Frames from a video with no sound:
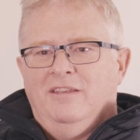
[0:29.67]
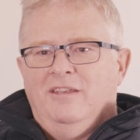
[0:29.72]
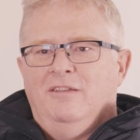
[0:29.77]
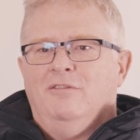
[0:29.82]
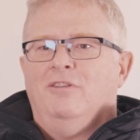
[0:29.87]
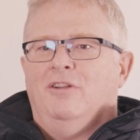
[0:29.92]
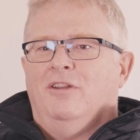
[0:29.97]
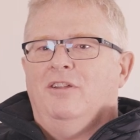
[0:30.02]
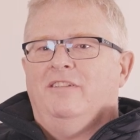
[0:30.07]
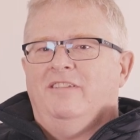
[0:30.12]
You've
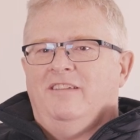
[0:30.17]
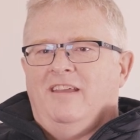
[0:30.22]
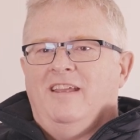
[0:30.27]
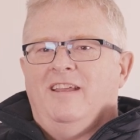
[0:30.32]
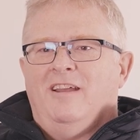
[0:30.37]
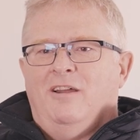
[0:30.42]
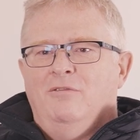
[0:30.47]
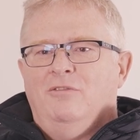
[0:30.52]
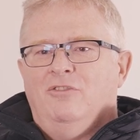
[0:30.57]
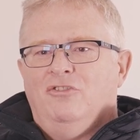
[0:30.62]
got to take
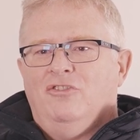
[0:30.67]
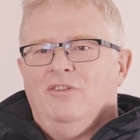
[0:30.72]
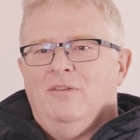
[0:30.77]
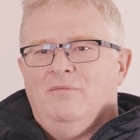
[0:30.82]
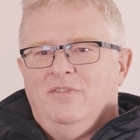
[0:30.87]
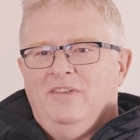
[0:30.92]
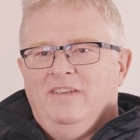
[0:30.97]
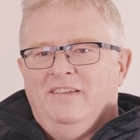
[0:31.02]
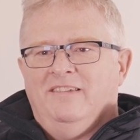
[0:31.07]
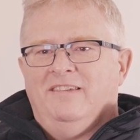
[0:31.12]
ownership
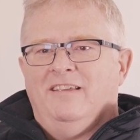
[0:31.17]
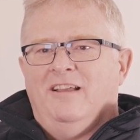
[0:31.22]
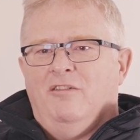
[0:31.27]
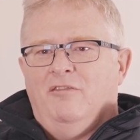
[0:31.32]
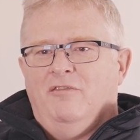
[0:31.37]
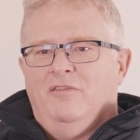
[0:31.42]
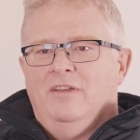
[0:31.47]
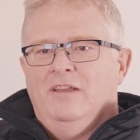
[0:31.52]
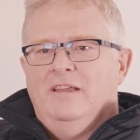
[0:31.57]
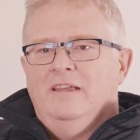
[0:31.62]
for
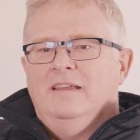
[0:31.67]
yourself.